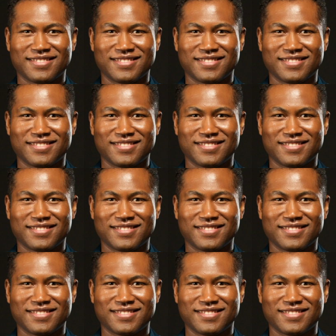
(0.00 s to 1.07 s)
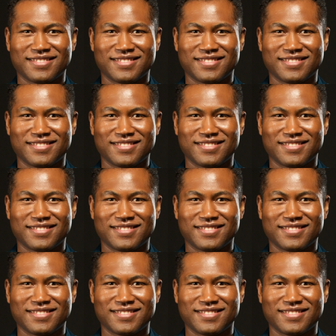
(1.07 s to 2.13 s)

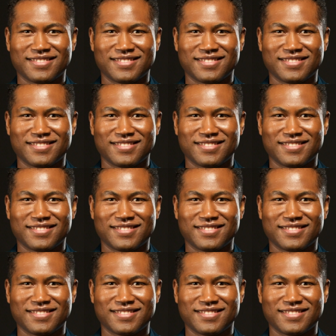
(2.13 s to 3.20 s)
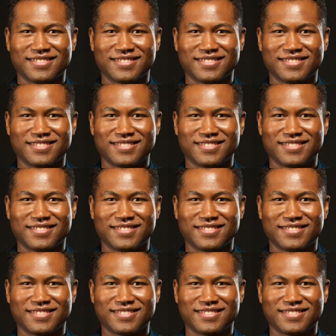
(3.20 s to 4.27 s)

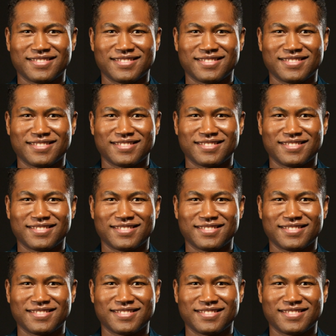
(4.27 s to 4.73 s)
[no speech]